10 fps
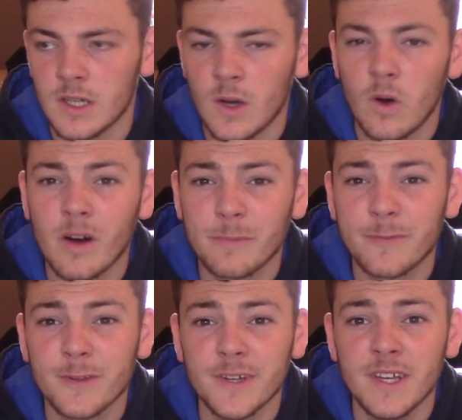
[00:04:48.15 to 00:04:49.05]

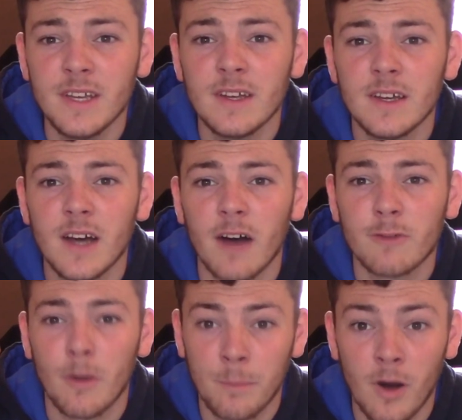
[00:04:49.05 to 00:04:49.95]
hopefully I've
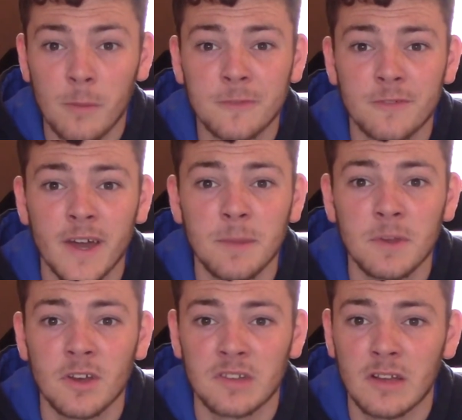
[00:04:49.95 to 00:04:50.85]
got Bournemouth right,
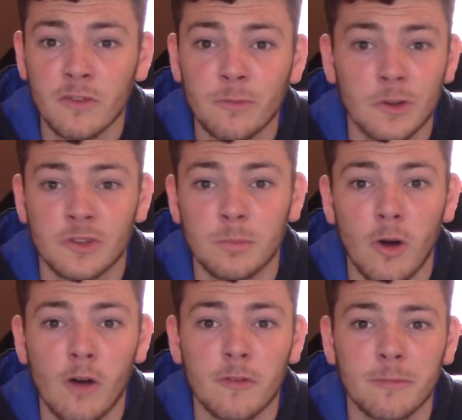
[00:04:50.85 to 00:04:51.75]
because I love watching
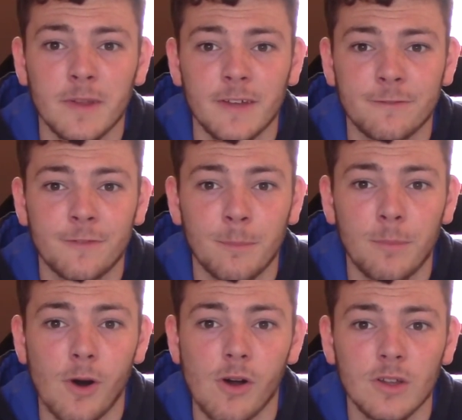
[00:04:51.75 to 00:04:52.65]
Bournemouth play
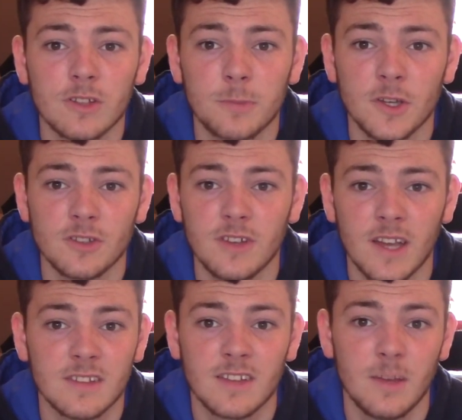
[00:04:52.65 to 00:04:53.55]
football, especially
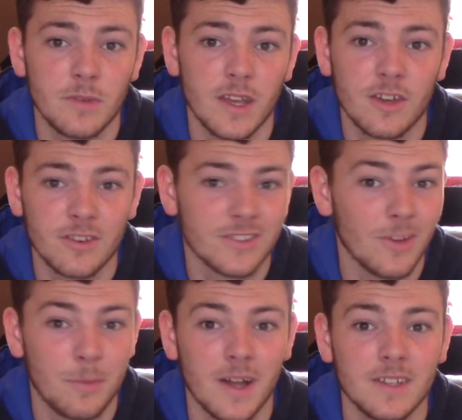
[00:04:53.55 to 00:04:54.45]
against teams like
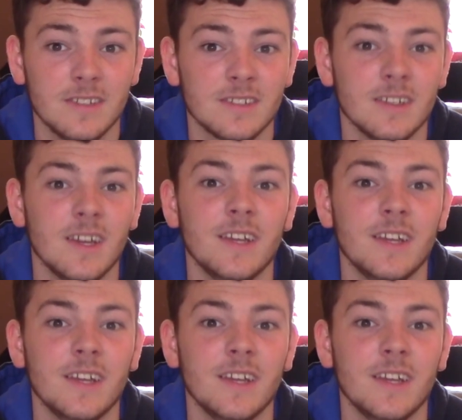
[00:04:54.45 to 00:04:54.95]
Crystal Palace.